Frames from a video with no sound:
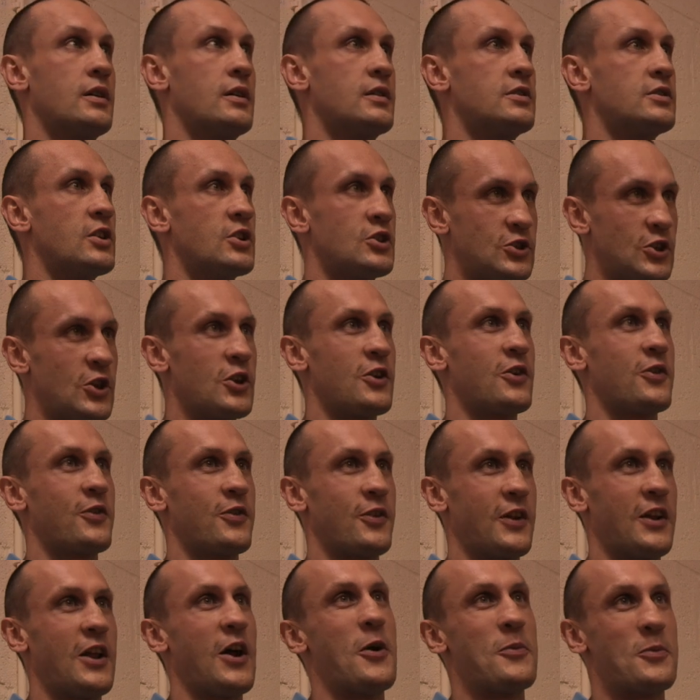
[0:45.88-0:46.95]
deserve
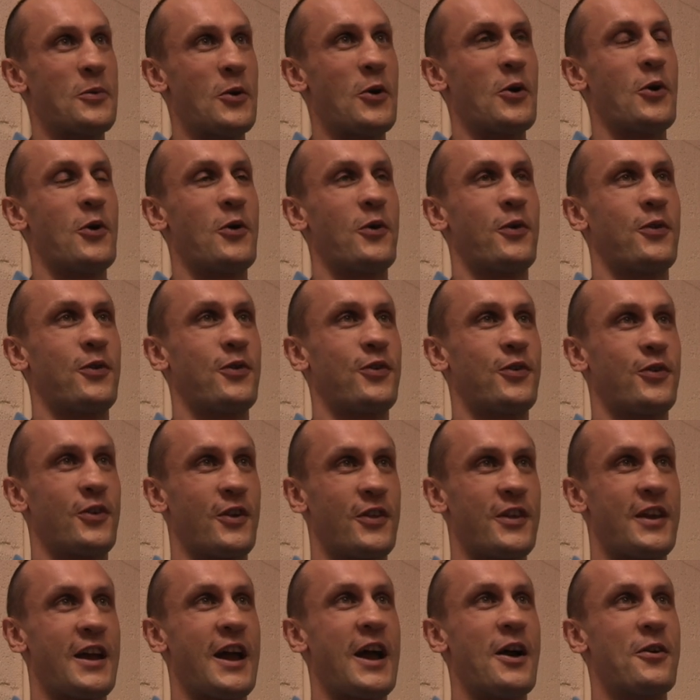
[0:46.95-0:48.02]
a lot more for
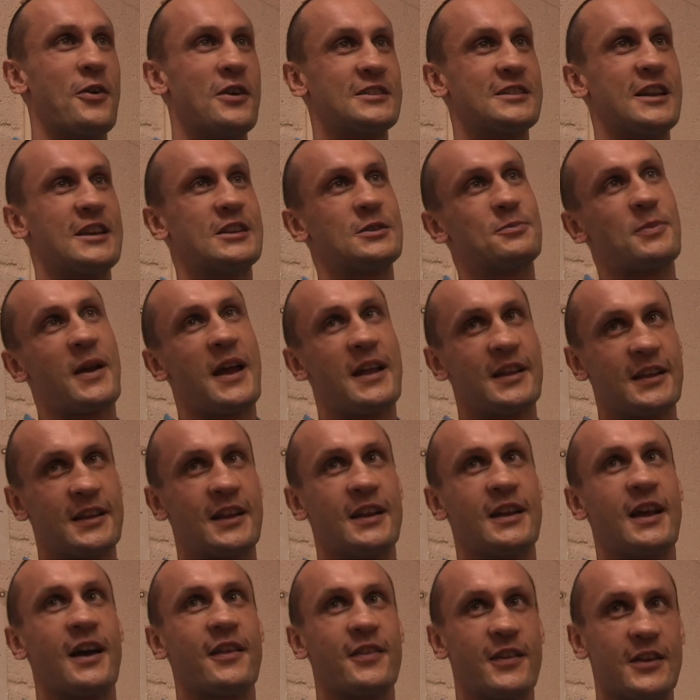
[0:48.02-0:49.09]
the hours they spend
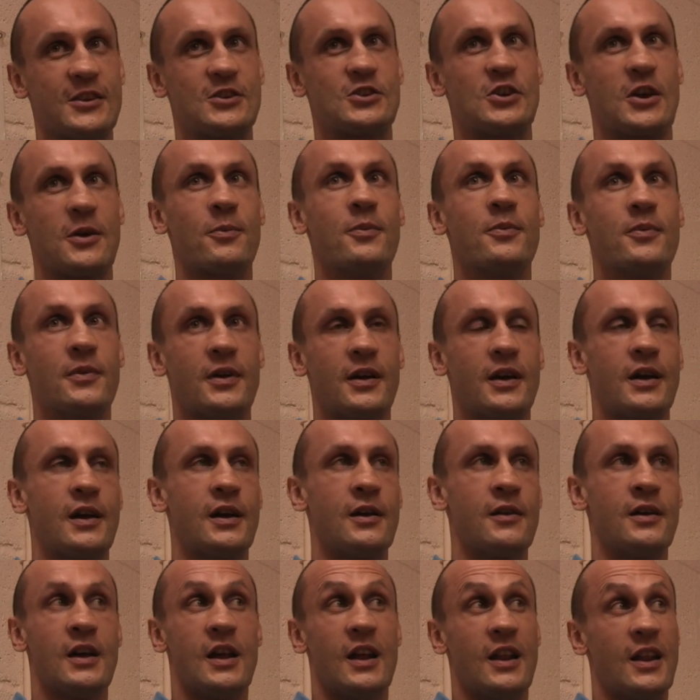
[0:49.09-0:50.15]
in at the gym.
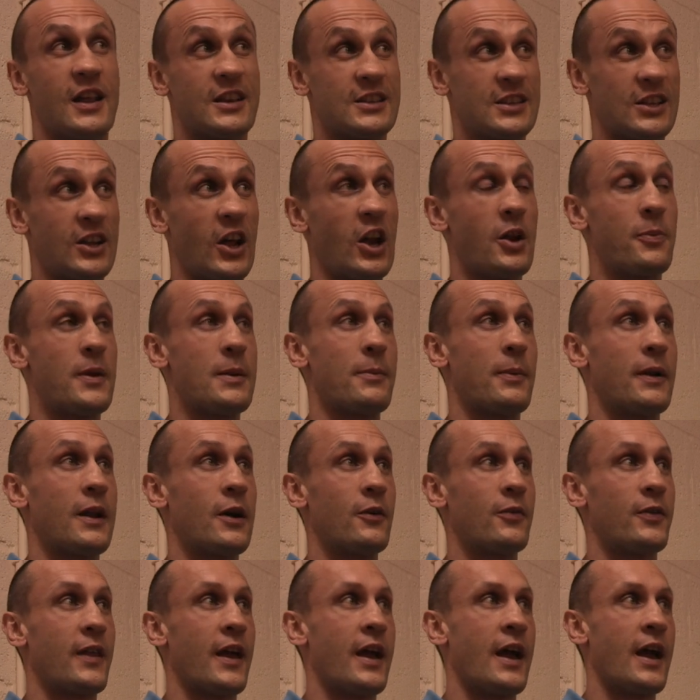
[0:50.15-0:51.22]
There's a lot of people
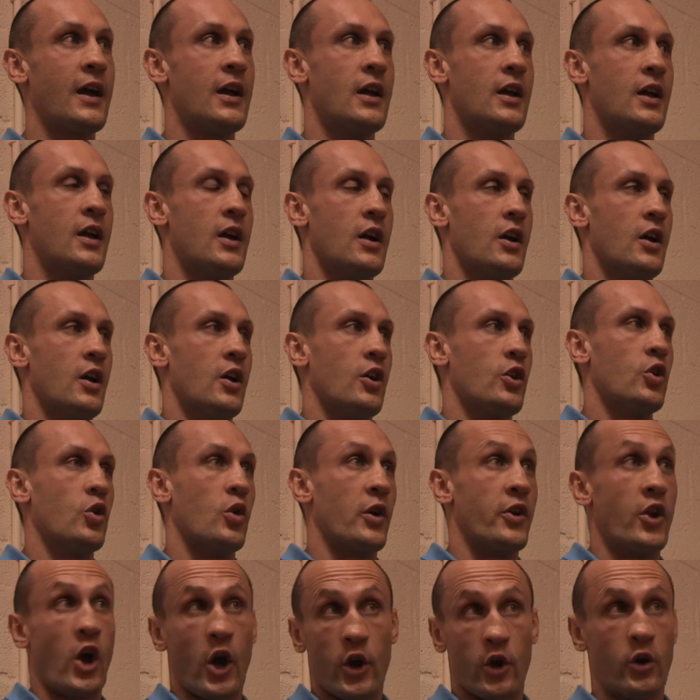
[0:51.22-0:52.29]
out there who
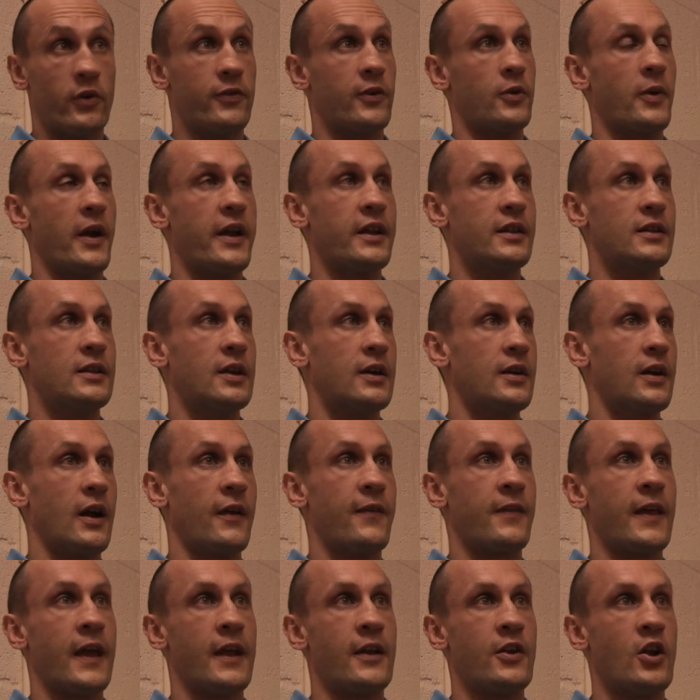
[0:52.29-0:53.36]
are not overweight
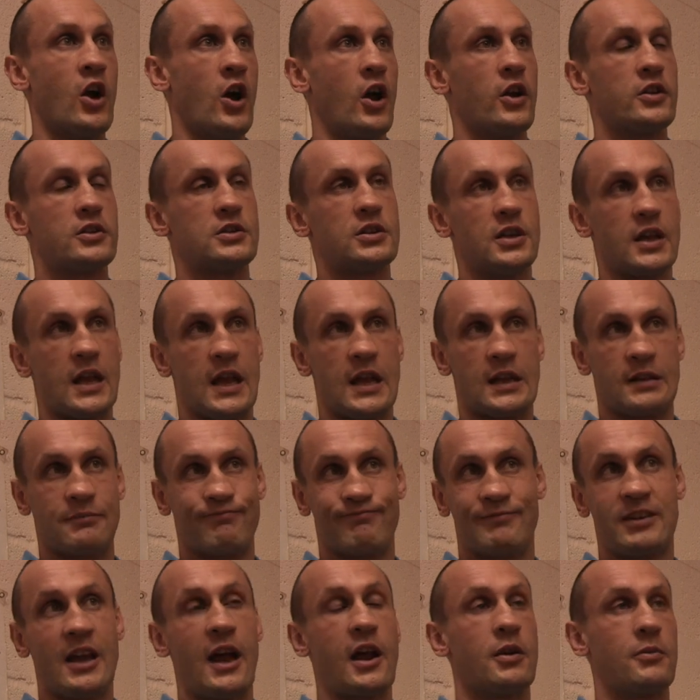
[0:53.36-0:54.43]
and they're not in
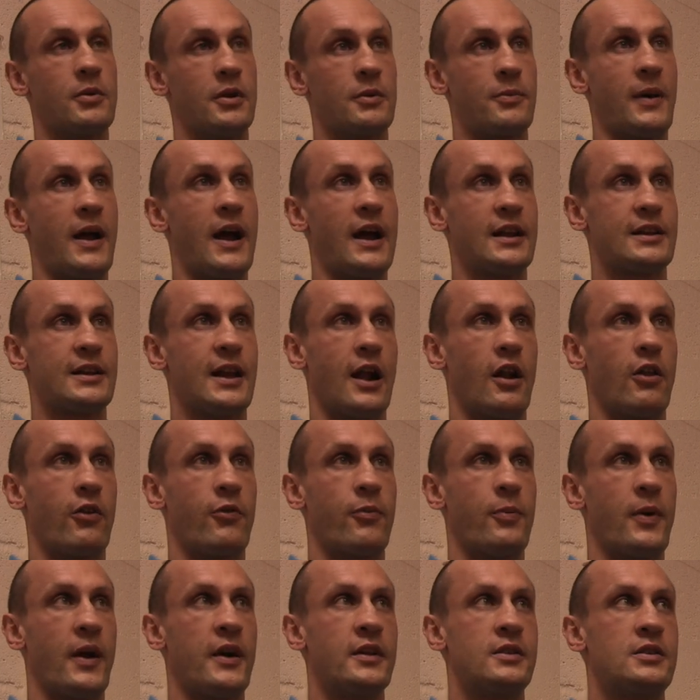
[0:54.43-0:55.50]
terrible bad health,
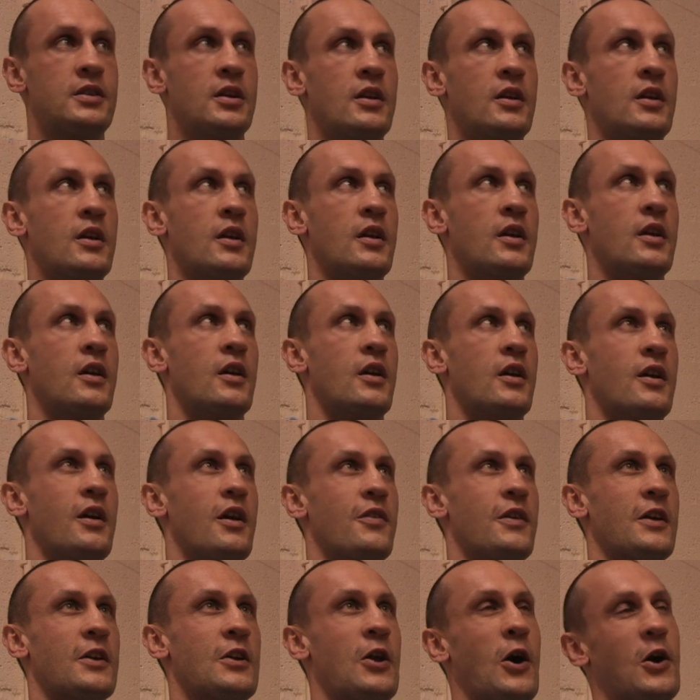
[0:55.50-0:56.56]
but
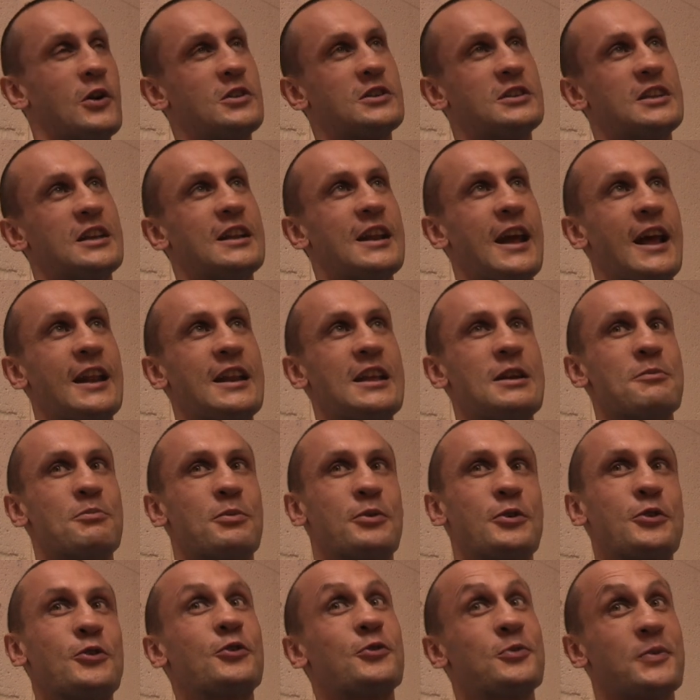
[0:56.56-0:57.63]
they're not seeing any
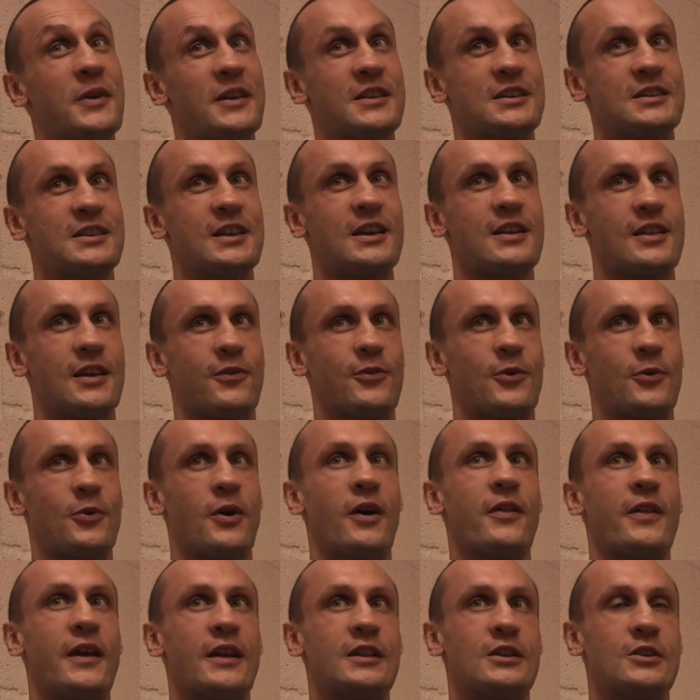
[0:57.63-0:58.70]
improvements either for
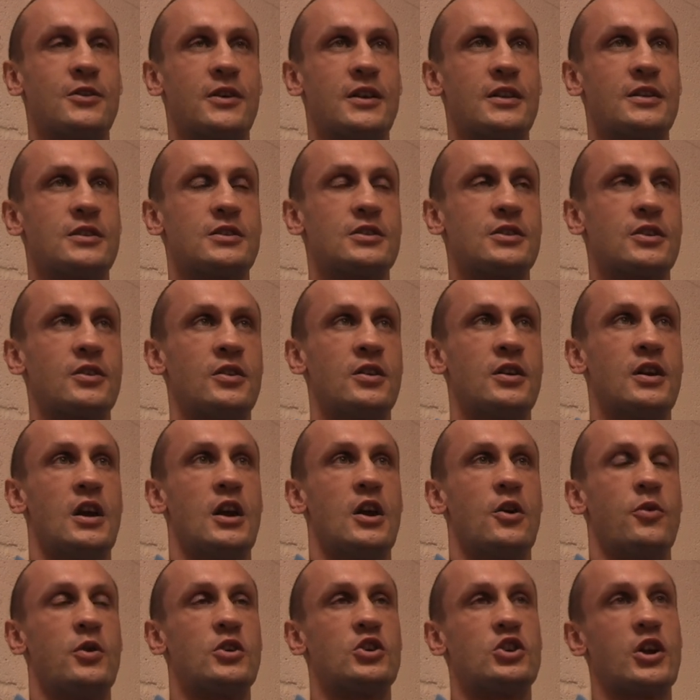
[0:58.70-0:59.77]
what they're doing. So
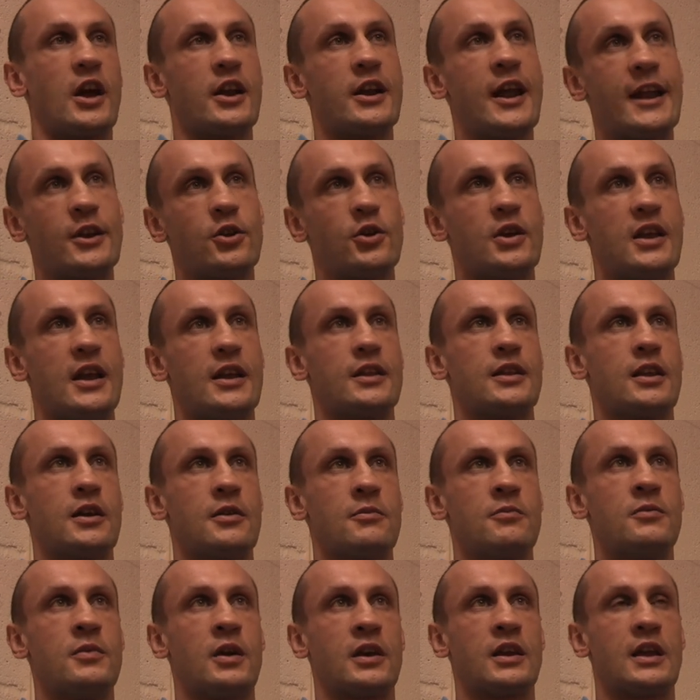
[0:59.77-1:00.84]
we try and educate
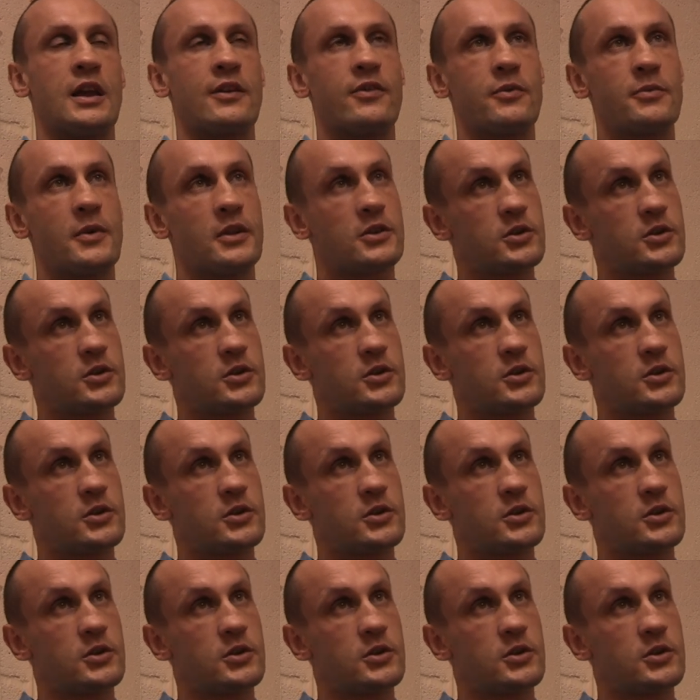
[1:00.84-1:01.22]
them and give them the